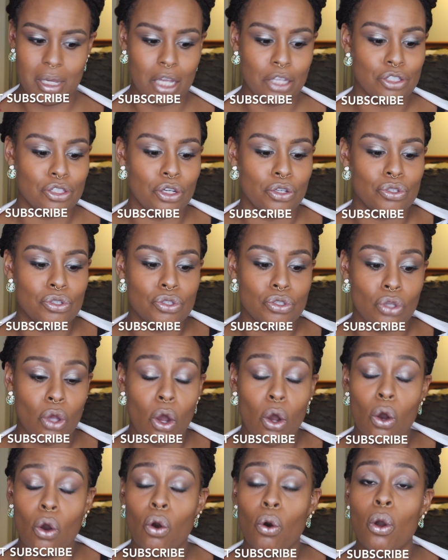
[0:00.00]
because they're
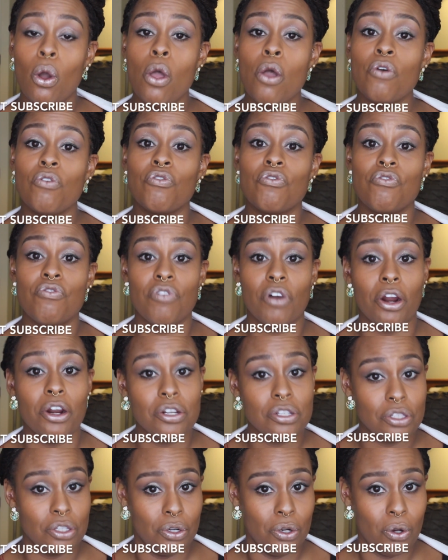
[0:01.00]
so
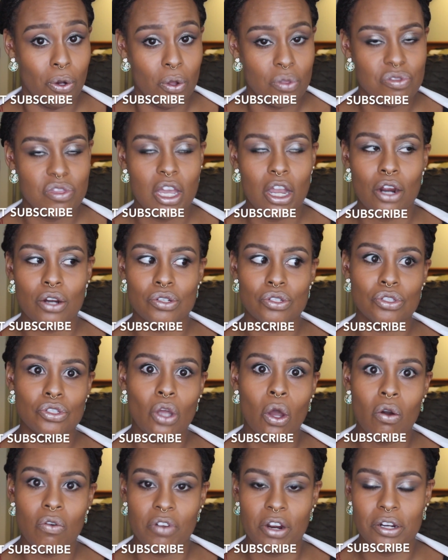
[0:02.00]
versatile. They are
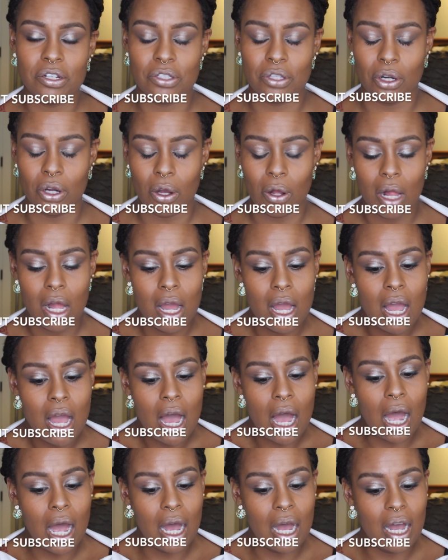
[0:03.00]
so versatile.
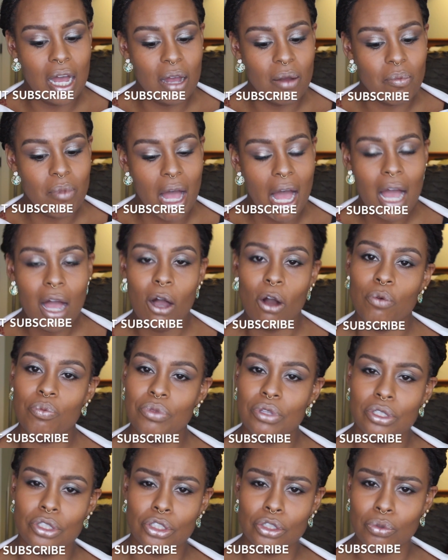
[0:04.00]
I
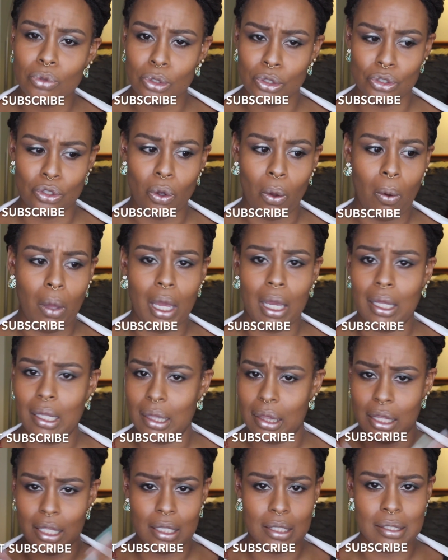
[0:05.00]
hope that you
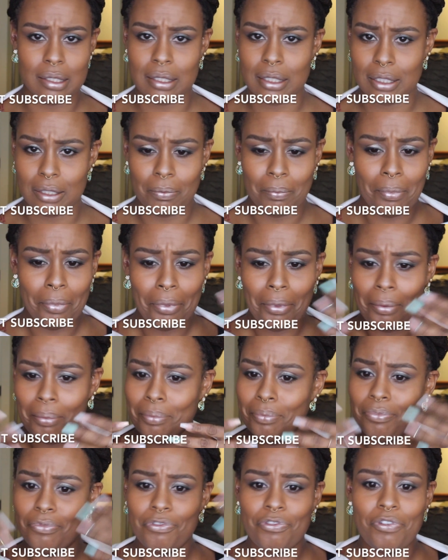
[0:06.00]
enjoyed this
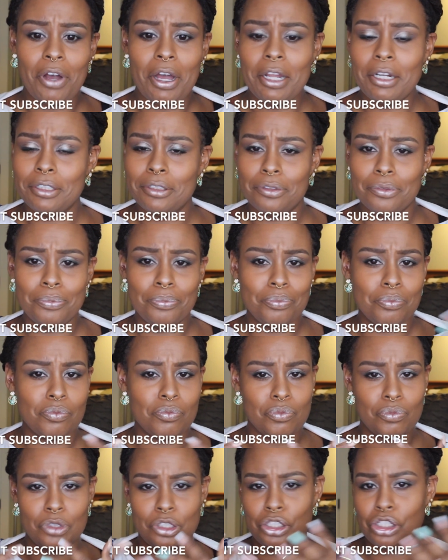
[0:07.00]
fun
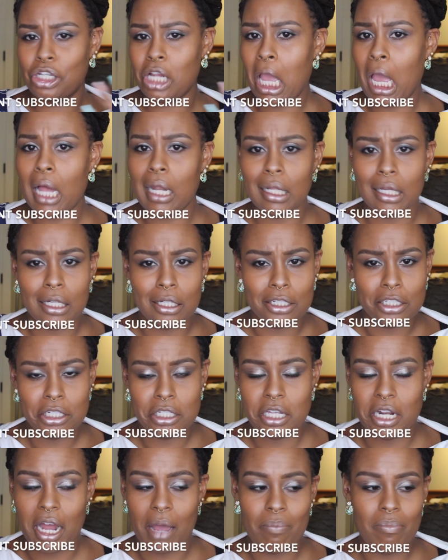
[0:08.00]
challenge
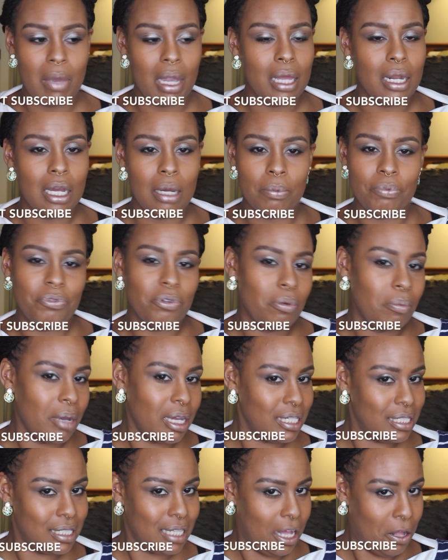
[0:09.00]
that I made up for
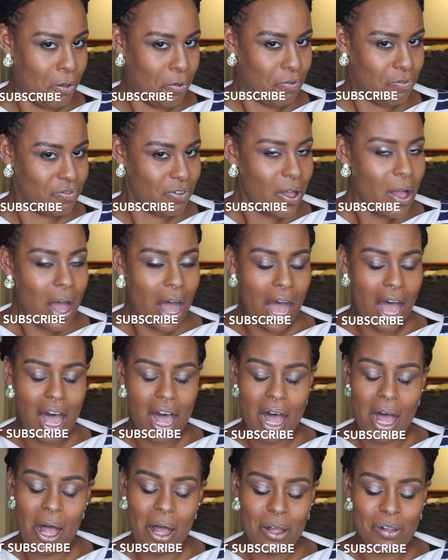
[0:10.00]
myself.
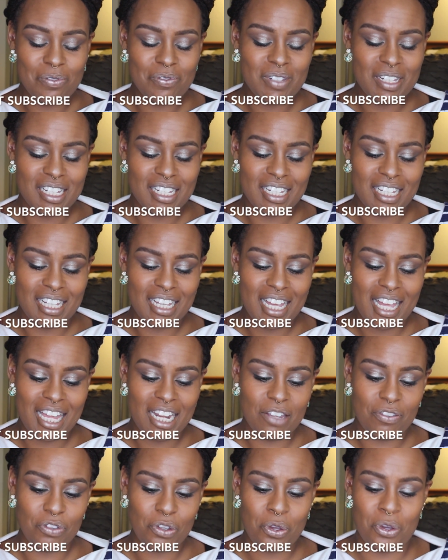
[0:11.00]
And
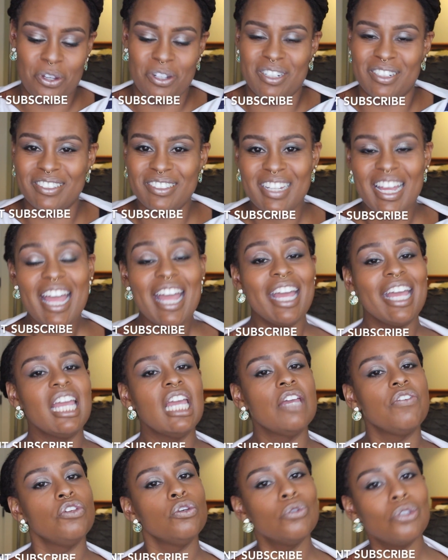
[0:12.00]
if you
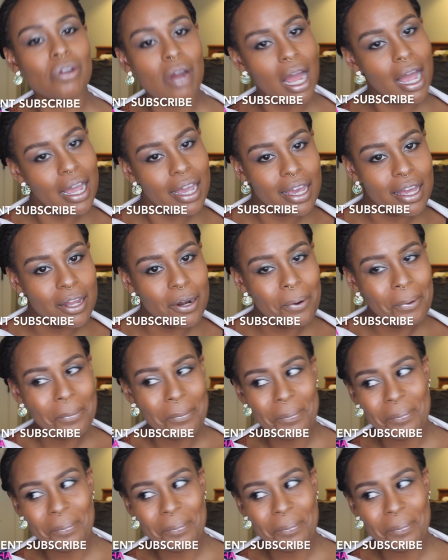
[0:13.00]
if you try it,